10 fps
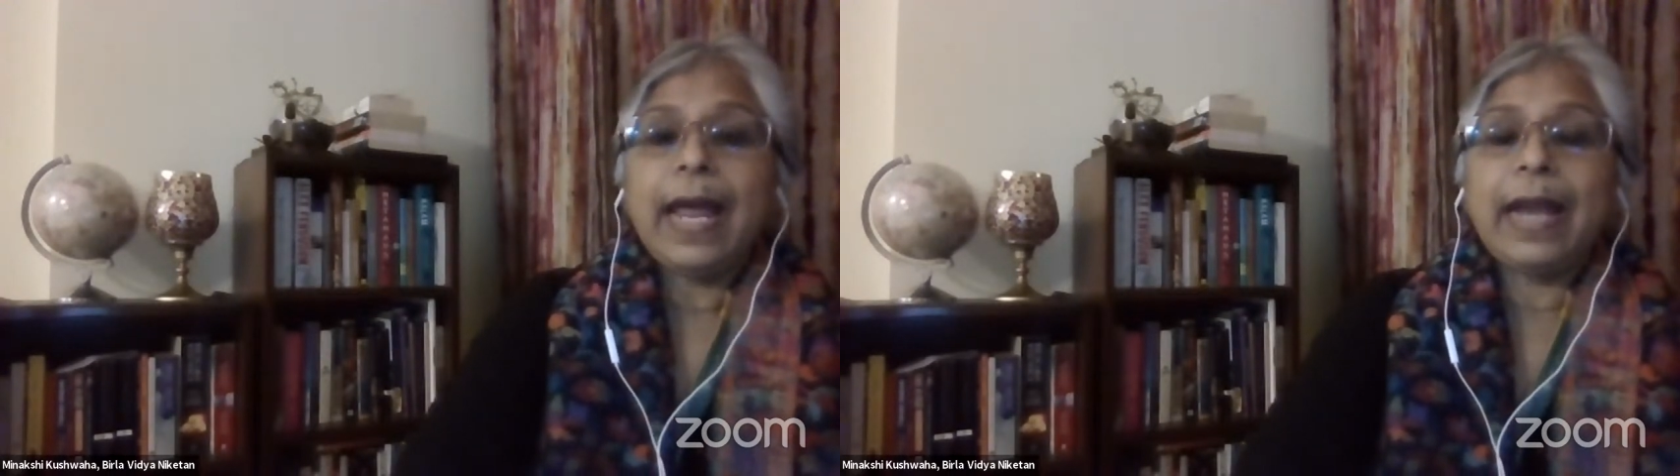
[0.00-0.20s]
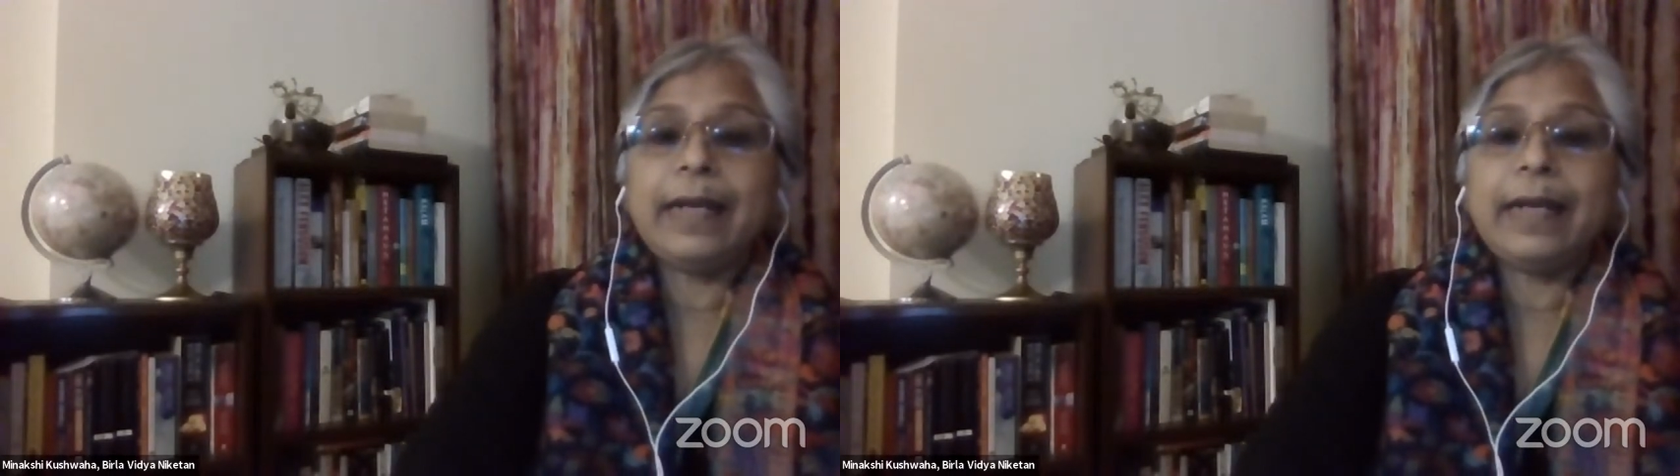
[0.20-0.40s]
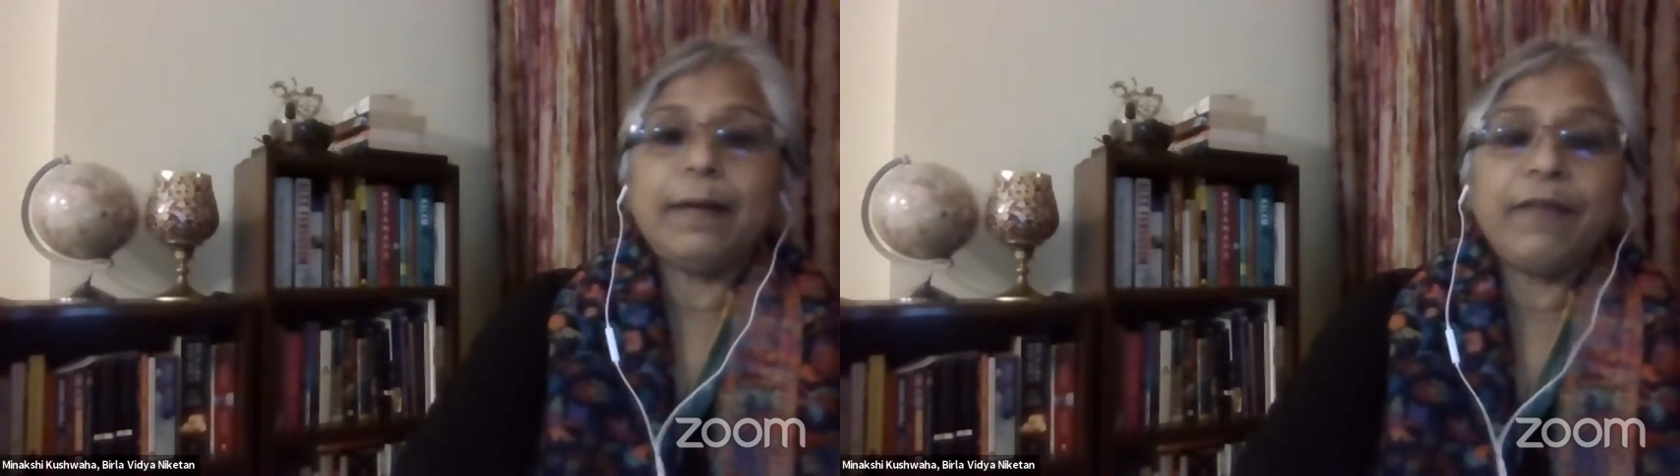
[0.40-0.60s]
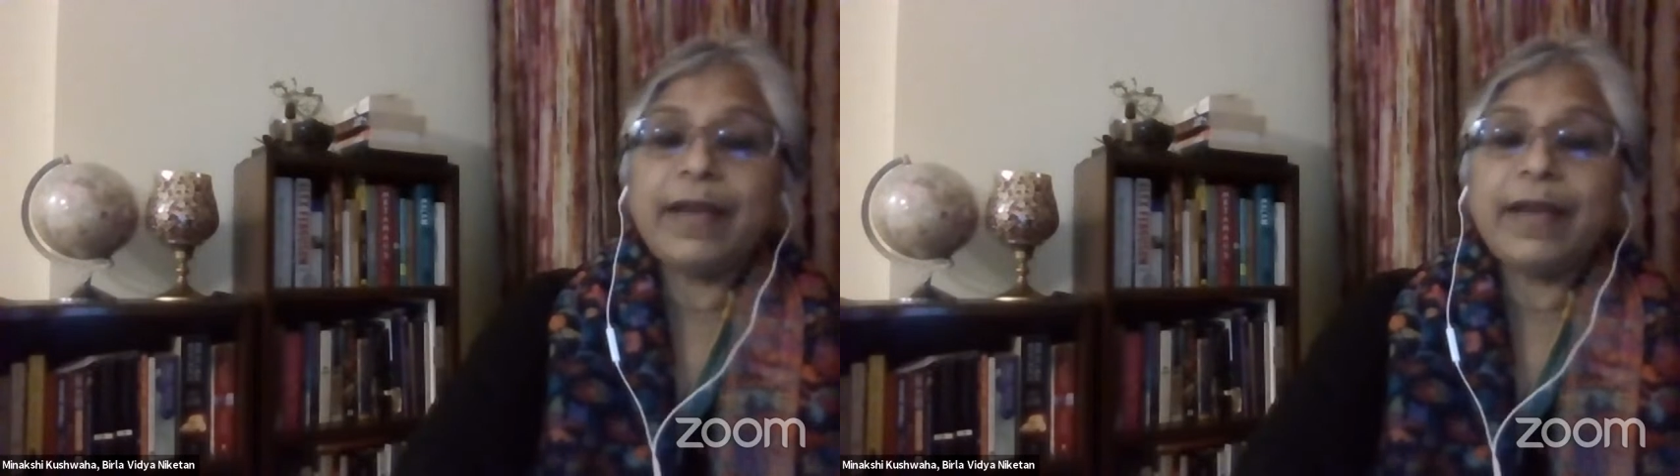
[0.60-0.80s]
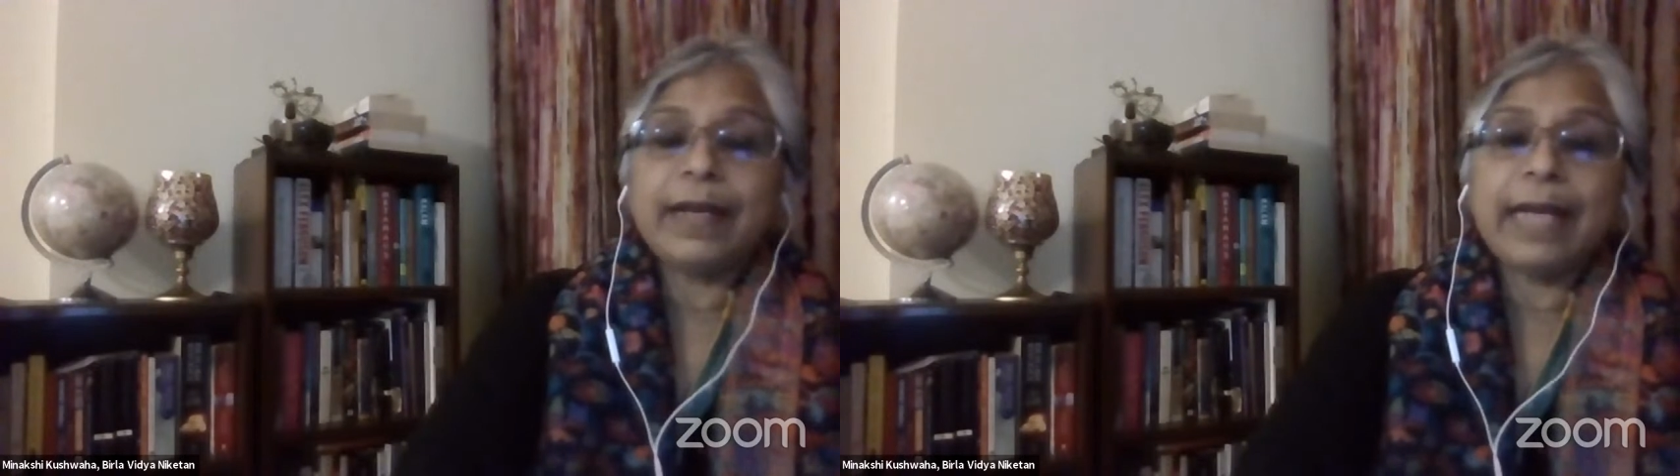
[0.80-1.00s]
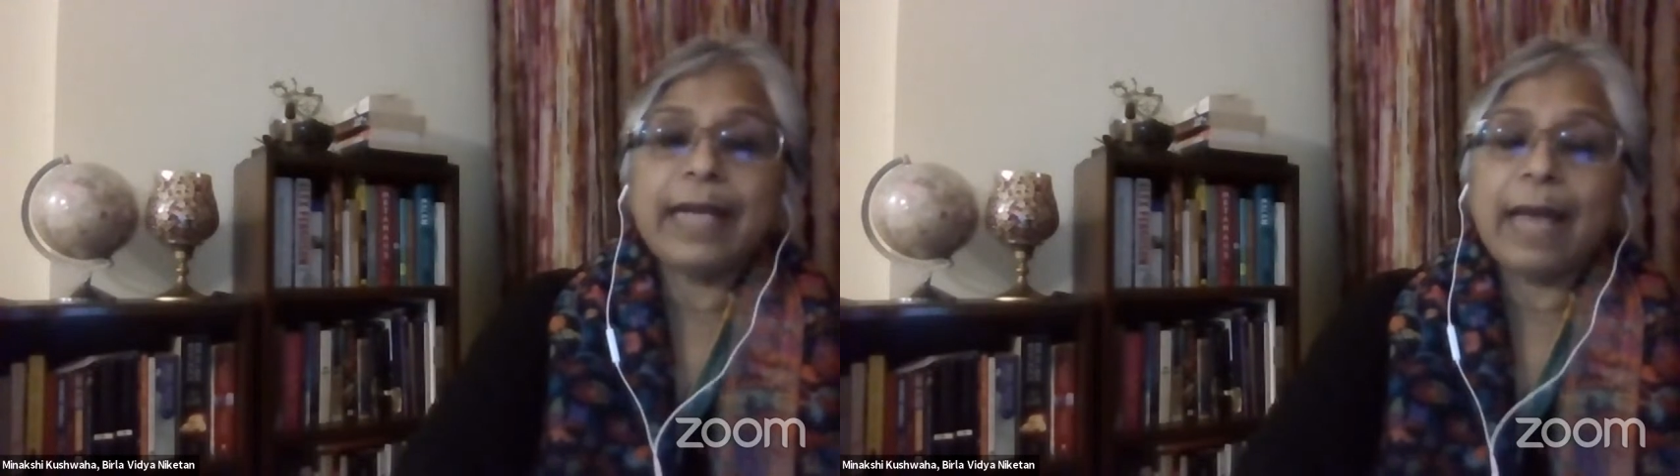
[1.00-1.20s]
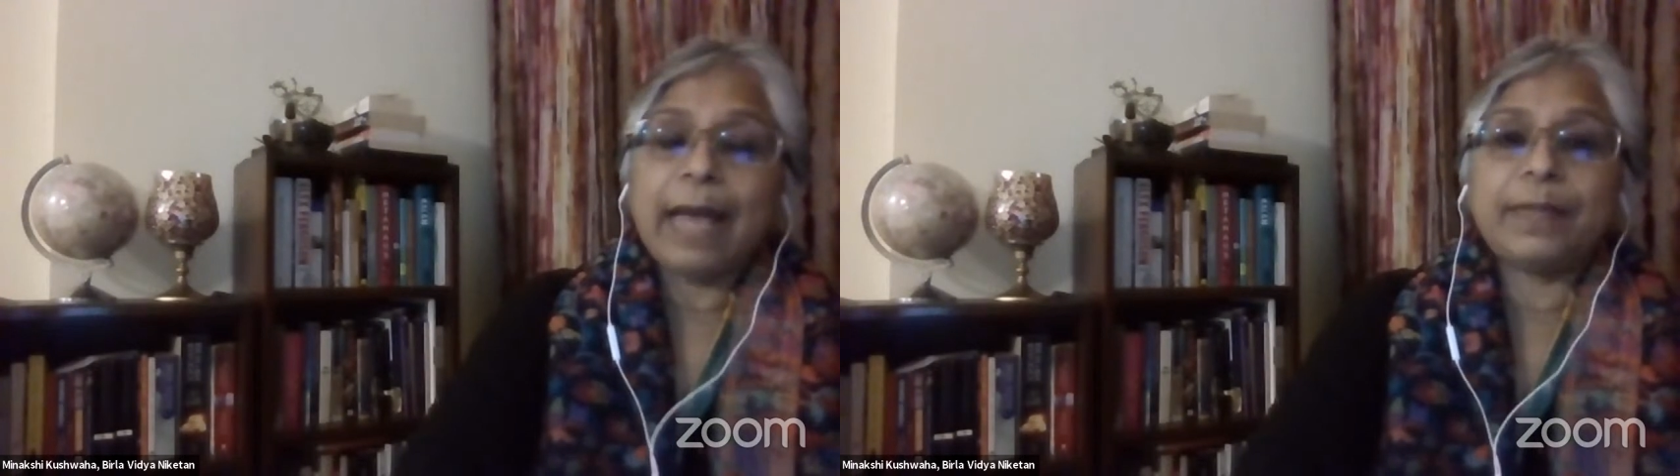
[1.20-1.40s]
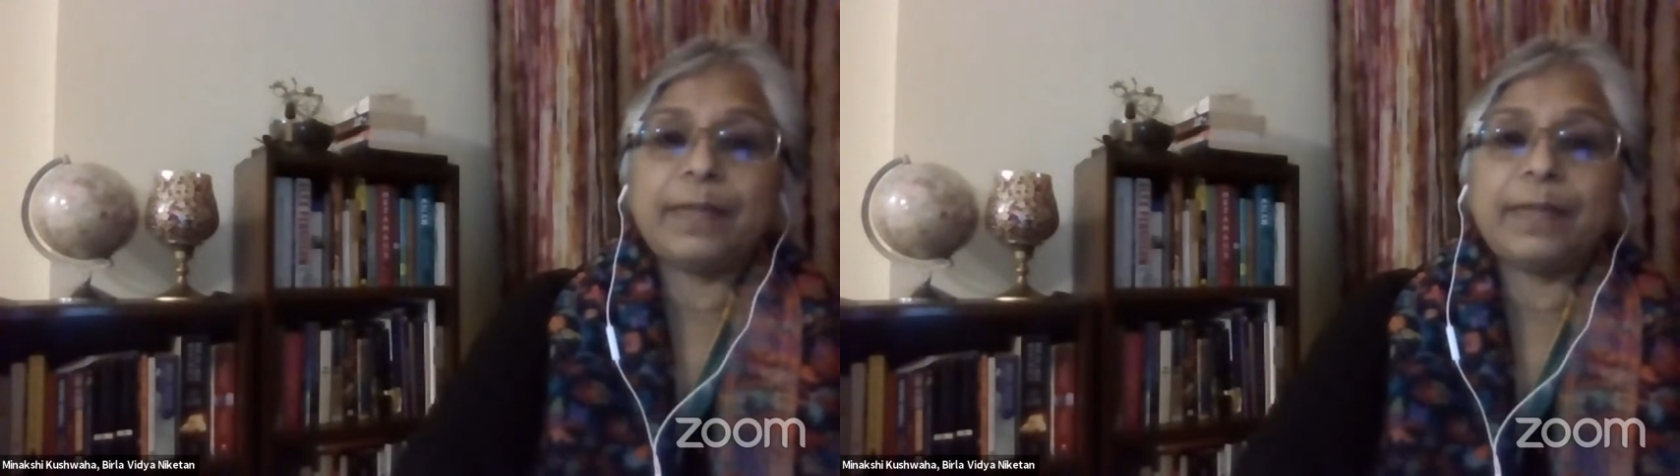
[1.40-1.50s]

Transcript: and wear a cap.